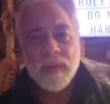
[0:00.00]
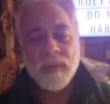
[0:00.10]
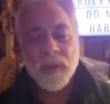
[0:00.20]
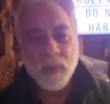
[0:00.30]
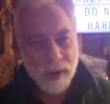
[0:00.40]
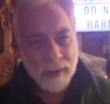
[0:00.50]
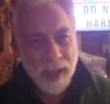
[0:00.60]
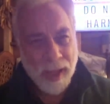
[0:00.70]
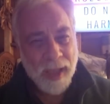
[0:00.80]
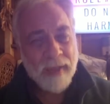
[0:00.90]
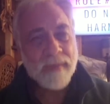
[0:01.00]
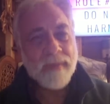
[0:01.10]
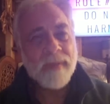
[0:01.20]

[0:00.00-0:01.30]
You are alive.